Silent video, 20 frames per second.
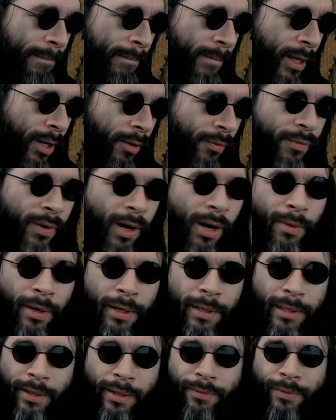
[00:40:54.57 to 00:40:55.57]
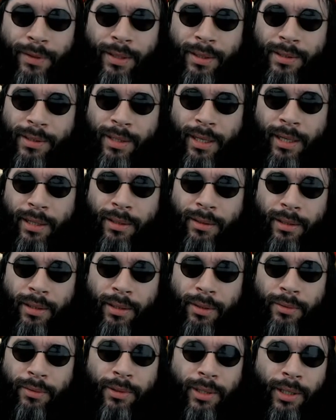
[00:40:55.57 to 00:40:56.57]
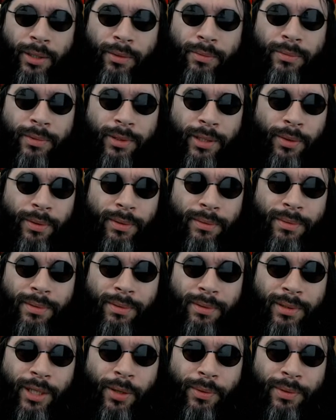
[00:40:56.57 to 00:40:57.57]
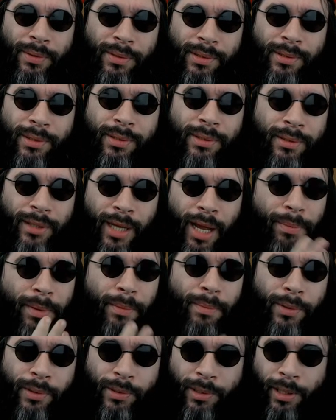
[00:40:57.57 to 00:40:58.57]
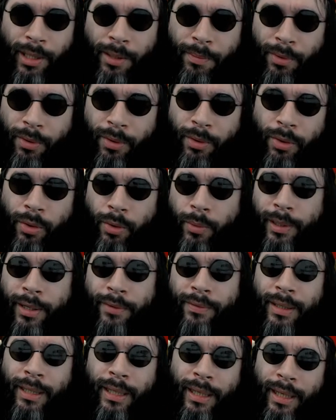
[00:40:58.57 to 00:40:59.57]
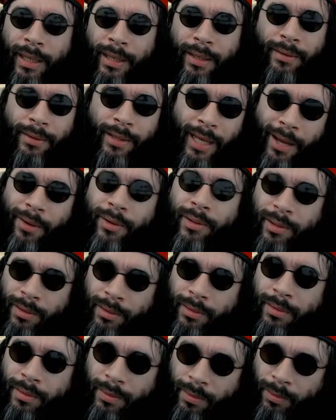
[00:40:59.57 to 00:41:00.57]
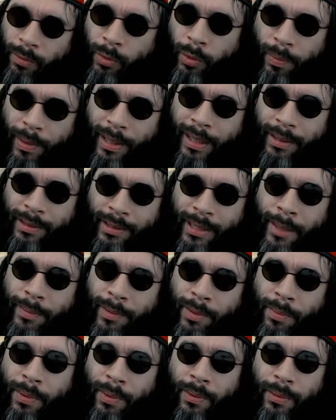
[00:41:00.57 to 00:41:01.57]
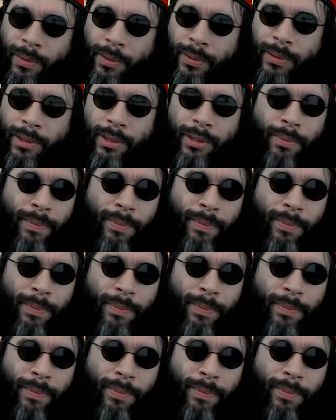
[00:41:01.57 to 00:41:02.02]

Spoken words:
a far-right leaflet saying, you know, go and stab a Muslim or whatever, that would be acceptable to